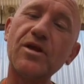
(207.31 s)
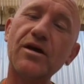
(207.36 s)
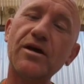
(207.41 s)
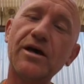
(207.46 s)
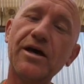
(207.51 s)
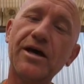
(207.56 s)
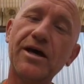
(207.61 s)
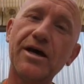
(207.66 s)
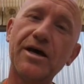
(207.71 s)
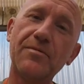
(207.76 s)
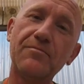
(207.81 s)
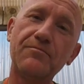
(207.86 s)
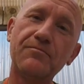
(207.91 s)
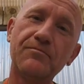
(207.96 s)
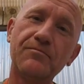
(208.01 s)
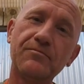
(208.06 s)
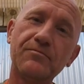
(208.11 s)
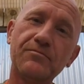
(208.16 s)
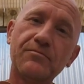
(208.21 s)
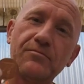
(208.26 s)

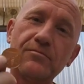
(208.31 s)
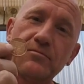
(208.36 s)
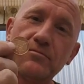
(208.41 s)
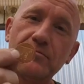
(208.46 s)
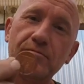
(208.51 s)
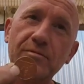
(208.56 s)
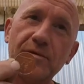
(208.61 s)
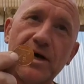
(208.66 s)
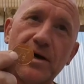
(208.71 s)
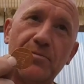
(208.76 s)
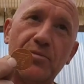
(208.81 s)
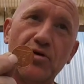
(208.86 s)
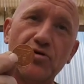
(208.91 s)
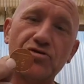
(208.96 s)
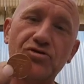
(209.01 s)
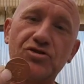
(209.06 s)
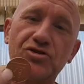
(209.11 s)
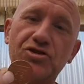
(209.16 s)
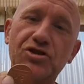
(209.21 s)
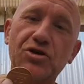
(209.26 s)
I put
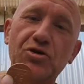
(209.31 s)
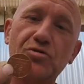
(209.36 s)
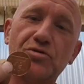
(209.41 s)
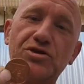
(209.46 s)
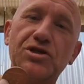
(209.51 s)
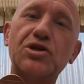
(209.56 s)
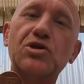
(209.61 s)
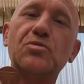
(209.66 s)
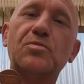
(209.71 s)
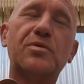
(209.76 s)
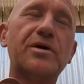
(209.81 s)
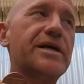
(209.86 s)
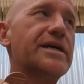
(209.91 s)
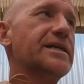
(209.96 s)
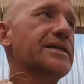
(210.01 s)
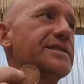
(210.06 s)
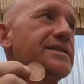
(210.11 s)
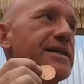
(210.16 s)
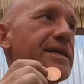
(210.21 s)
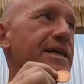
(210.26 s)
two
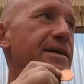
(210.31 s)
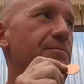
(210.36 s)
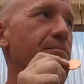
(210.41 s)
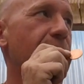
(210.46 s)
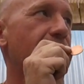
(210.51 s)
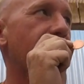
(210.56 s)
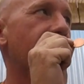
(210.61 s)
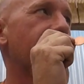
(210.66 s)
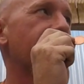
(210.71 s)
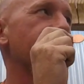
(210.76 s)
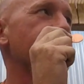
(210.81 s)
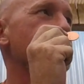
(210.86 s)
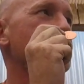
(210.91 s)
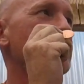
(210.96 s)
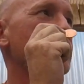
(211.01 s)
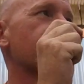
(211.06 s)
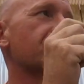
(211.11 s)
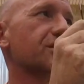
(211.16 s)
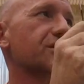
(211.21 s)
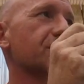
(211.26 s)
2p's in my
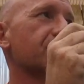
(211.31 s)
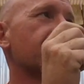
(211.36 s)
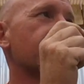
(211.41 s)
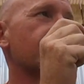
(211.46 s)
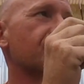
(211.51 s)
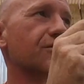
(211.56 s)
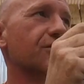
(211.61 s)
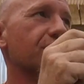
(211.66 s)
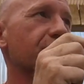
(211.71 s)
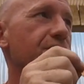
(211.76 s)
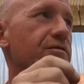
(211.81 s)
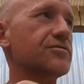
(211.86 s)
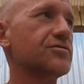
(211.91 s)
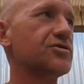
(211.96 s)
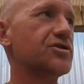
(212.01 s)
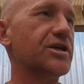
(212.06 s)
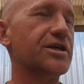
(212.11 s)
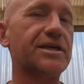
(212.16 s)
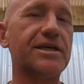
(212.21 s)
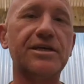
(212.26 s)
drinker for the
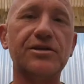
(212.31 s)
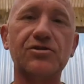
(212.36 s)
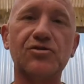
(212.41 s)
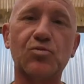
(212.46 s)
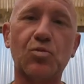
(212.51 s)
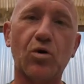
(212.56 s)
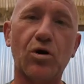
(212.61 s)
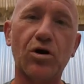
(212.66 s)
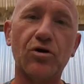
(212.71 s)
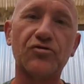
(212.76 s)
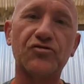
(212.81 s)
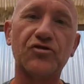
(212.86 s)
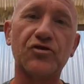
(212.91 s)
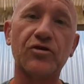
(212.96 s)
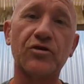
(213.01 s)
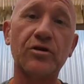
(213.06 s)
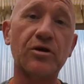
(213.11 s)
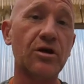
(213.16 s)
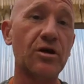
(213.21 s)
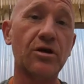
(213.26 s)
chickens' water.
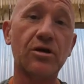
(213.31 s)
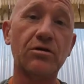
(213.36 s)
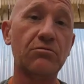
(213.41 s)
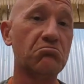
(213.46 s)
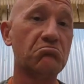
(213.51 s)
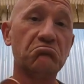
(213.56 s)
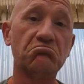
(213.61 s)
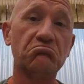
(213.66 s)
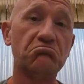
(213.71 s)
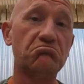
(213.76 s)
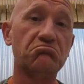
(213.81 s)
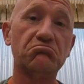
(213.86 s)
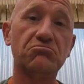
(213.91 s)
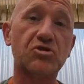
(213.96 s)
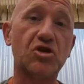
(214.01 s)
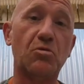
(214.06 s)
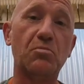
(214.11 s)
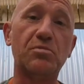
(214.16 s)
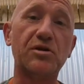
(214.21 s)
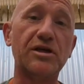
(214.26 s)

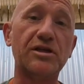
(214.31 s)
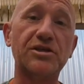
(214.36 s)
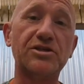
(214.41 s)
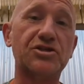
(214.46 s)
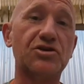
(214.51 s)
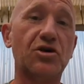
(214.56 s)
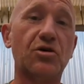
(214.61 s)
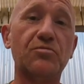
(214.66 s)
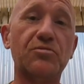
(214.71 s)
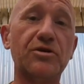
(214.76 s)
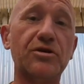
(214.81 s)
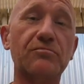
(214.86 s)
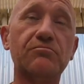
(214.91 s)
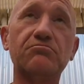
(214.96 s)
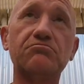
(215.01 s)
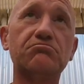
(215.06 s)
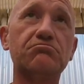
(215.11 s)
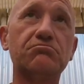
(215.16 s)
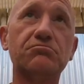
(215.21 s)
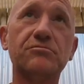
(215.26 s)
Completely stopped it.
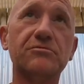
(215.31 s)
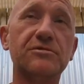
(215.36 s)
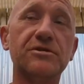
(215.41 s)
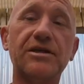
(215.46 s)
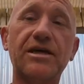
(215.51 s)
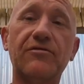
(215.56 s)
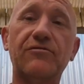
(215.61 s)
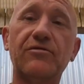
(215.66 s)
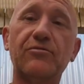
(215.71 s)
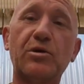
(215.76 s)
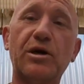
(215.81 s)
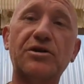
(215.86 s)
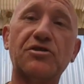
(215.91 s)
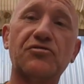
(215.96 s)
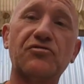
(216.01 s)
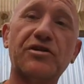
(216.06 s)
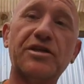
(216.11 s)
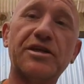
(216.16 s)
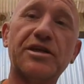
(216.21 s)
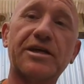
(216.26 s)
Never went
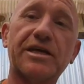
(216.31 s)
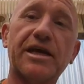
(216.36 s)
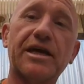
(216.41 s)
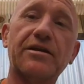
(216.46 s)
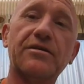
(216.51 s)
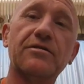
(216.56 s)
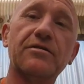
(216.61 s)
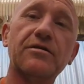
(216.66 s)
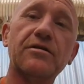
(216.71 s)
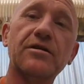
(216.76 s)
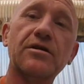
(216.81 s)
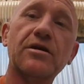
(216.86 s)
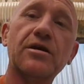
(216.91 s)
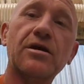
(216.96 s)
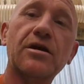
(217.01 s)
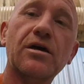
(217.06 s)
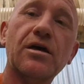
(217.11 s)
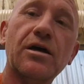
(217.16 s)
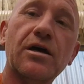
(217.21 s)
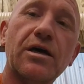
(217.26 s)
green again.
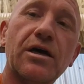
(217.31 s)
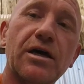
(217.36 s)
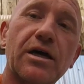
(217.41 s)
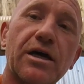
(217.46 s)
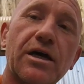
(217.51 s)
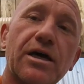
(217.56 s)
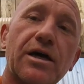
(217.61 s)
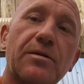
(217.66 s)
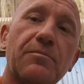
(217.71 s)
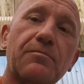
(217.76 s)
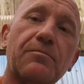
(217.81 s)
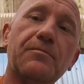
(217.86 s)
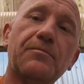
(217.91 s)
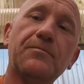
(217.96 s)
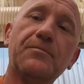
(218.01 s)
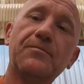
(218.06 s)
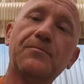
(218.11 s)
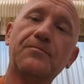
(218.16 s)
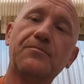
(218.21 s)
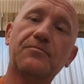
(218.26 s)
So
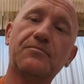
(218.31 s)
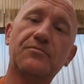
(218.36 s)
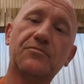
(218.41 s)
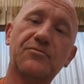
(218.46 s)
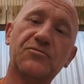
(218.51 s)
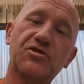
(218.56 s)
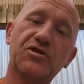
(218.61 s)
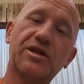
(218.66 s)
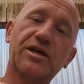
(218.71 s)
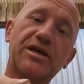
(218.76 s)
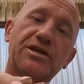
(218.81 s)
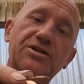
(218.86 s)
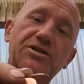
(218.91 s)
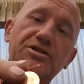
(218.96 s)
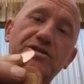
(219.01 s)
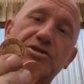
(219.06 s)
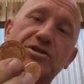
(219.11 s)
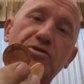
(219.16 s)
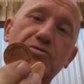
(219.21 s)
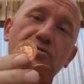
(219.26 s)
there's
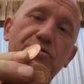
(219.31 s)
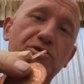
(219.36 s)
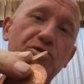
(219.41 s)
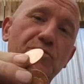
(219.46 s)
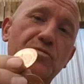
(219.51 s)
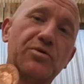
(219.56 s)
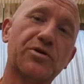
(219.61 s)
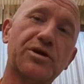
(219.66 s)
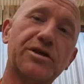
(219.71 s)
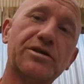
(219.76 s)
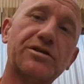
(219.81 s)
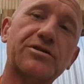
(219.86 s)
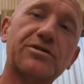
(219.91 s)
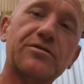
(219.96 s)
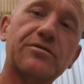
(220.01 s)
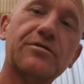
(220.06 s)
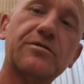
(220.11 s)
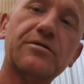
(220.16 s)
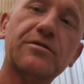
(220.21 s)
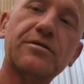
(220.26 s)
your two 2p's.
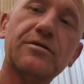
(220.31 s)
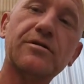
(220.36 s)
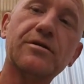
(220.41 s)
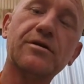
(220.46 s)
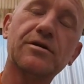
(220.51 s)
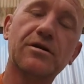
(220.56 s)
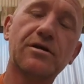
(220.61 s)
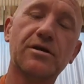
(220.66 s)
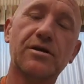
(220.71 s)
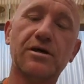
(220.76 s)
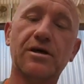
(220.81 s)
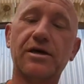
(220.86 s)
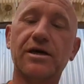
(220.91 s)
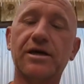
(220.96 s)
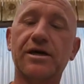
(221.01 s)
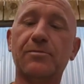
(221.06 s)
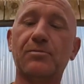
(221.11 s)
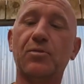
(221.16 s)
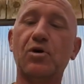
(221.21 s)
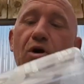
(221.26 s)

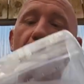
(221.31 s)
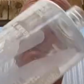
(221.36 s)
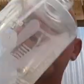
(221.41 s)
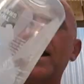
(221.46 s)
But a